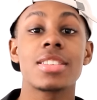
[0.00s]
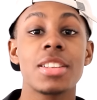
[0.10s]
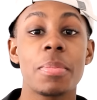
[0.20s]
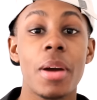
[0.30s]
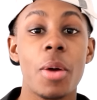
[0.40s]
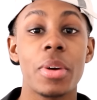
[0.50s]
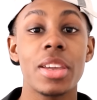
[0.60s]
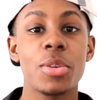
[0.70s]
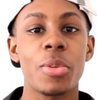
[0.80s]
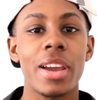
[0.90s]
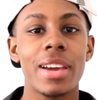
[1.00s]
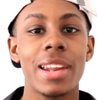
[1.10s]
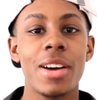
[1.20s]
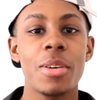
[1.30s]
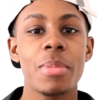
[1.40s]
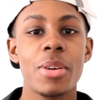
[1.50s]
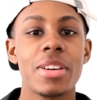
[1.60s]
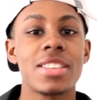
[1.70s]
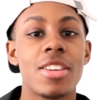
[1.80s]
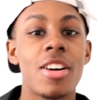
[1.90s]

seen the part where he ran out, bro? His